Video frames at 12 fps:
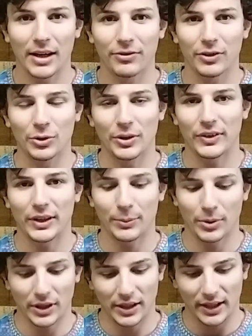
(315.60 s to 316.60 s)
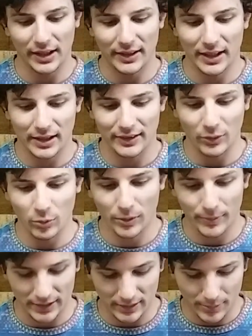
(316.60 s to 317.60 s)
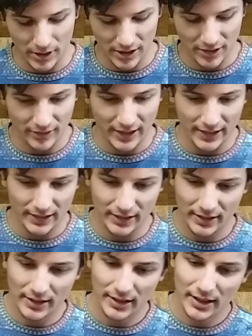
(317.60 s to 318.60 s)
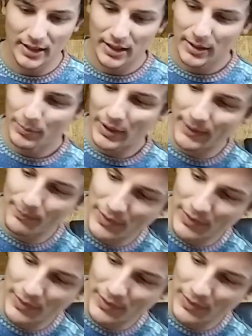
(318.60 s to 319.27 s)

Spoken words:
fluids that you're putting in there, because it will make the pot crack. But